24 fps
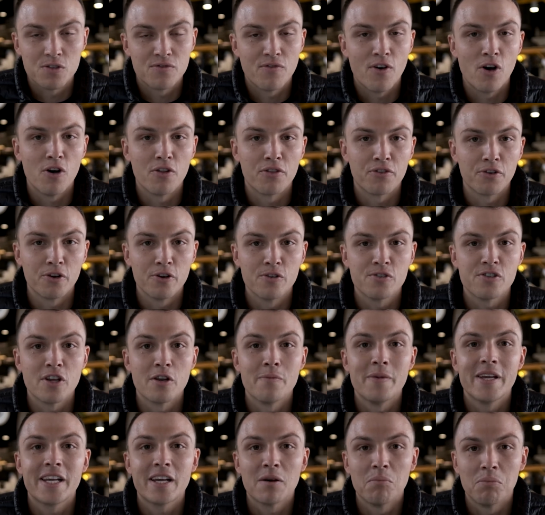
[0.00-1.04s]
fall through, so to
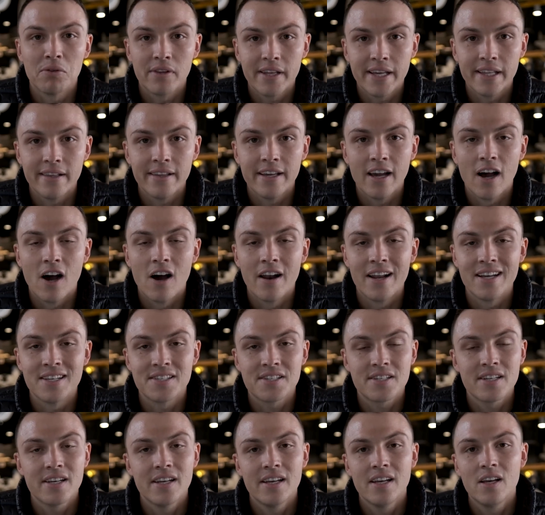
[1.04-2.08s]
be completely
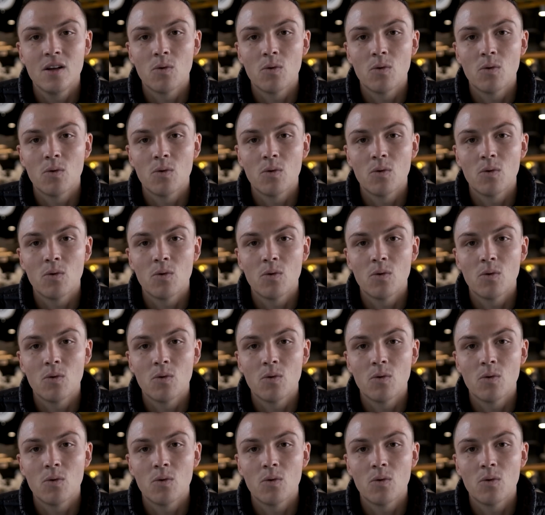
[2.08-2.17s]
honest,